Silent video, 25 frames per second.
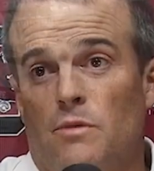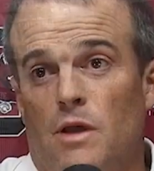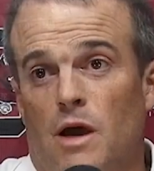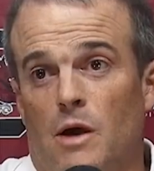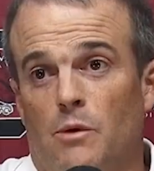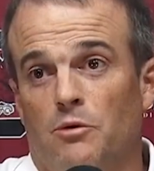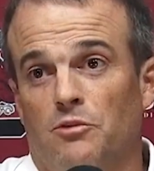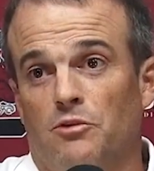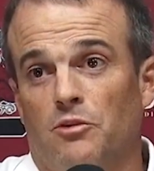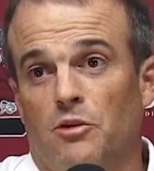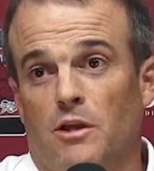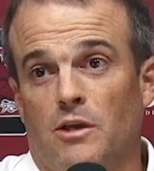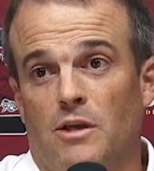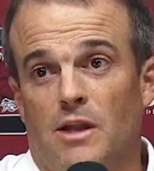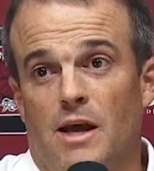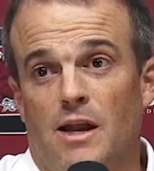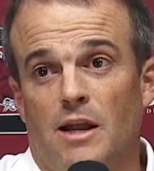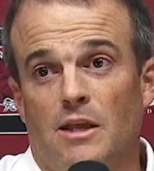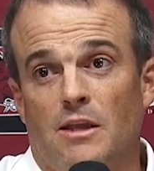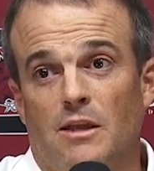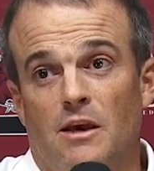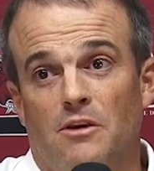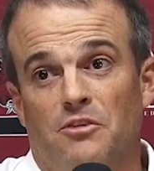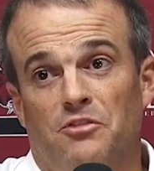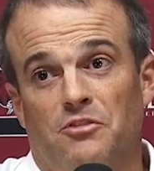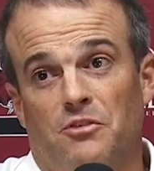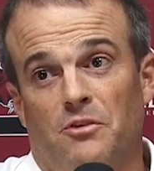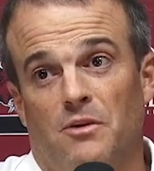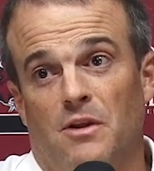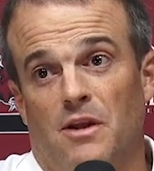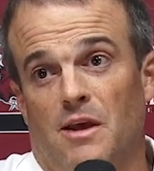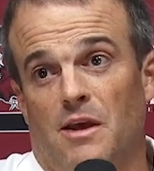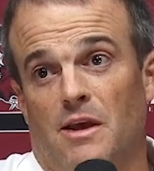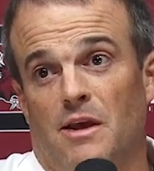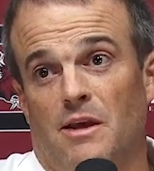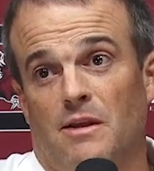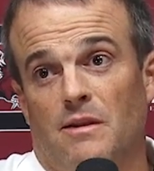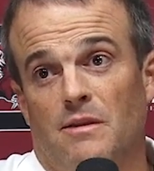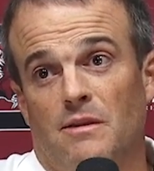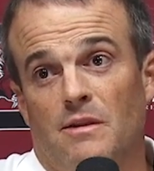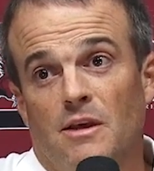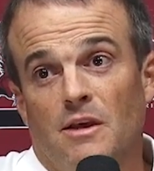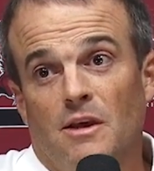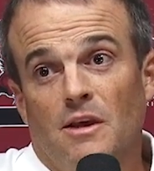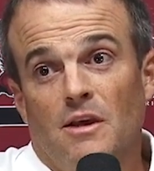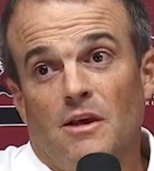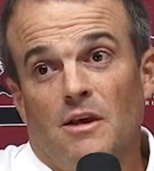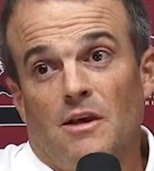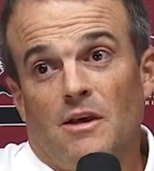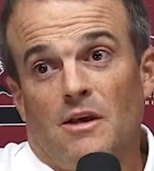I was looking at it yesterday, and
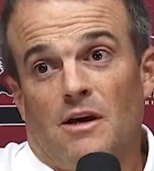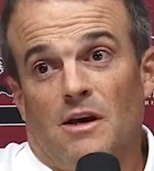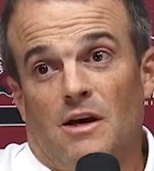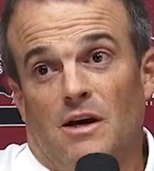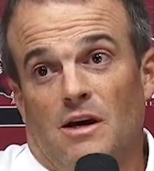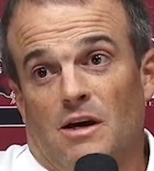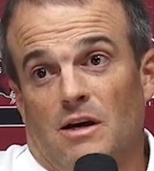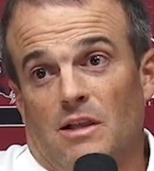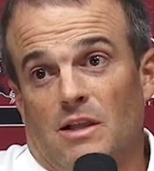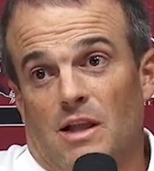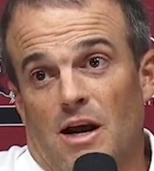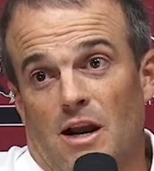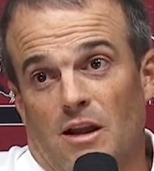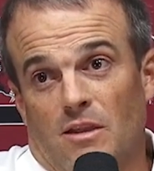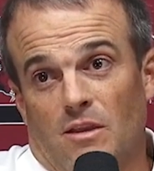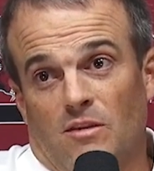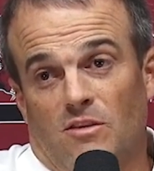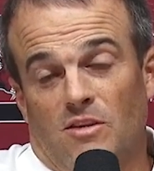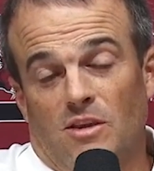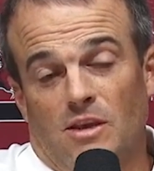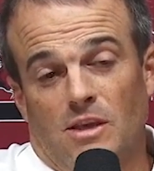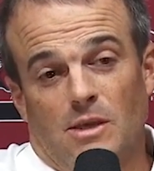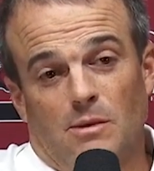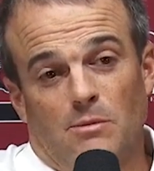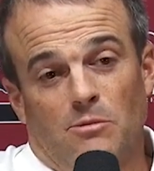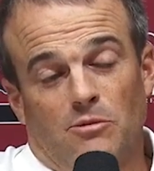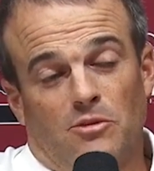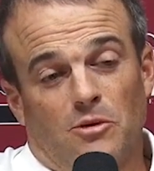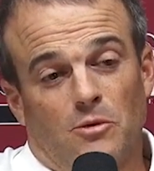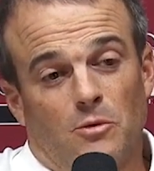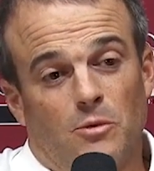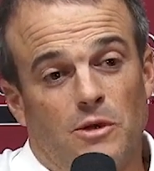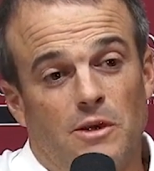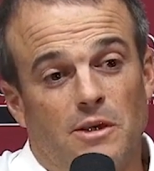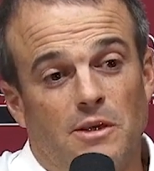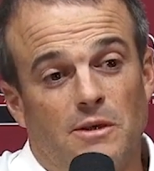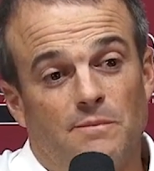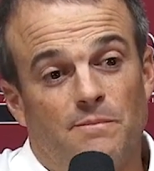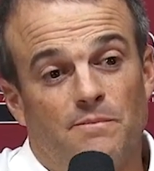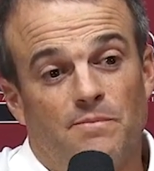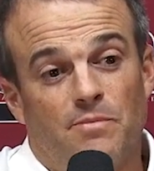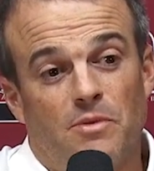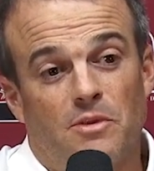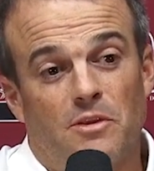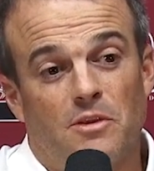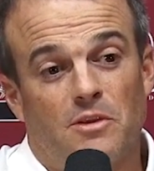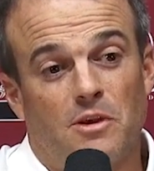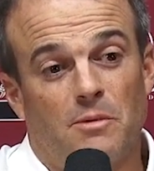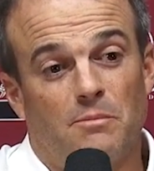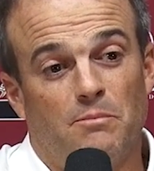a lot of the teams that we
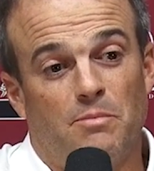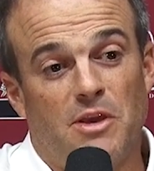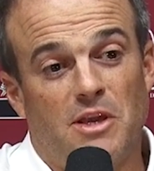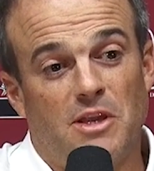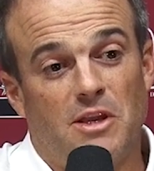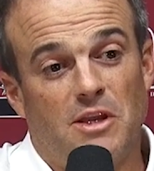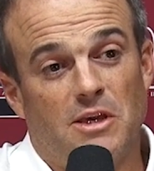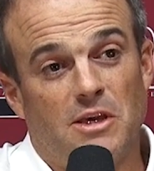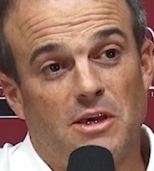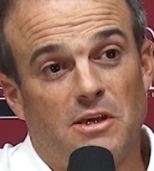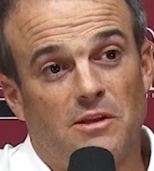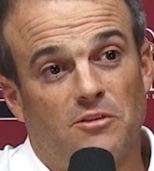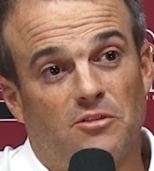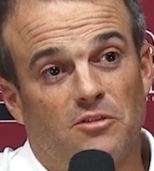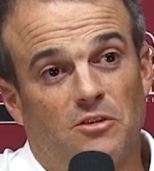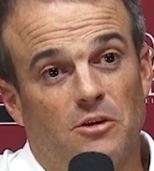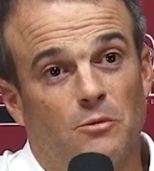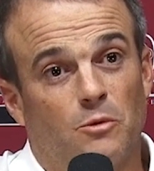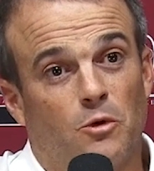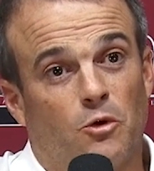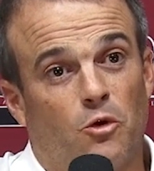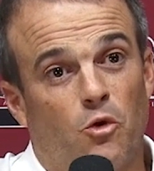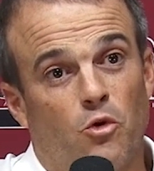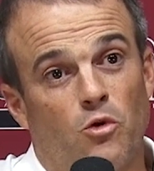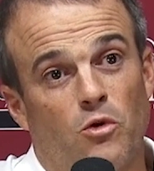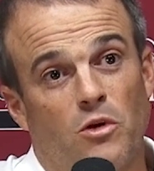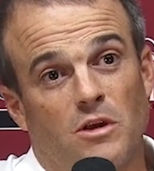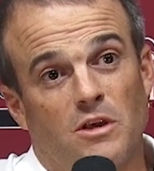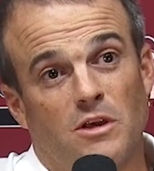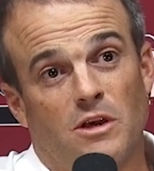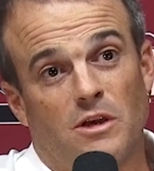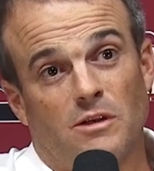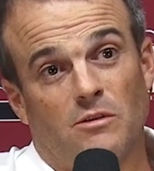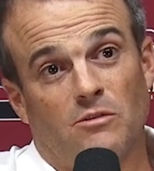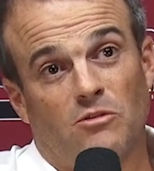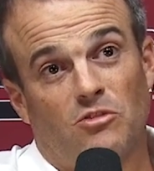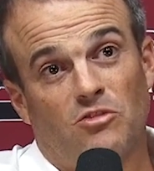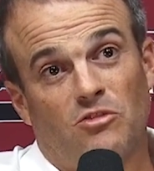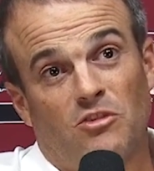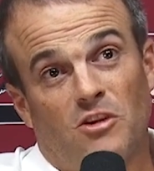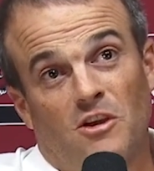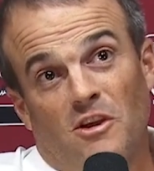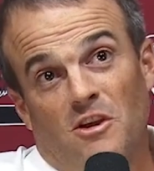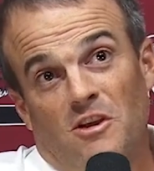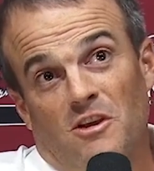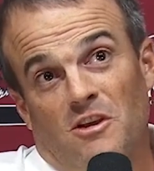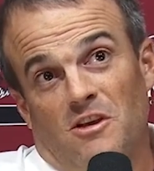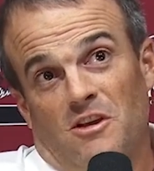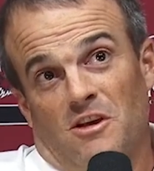compete against and recruit against,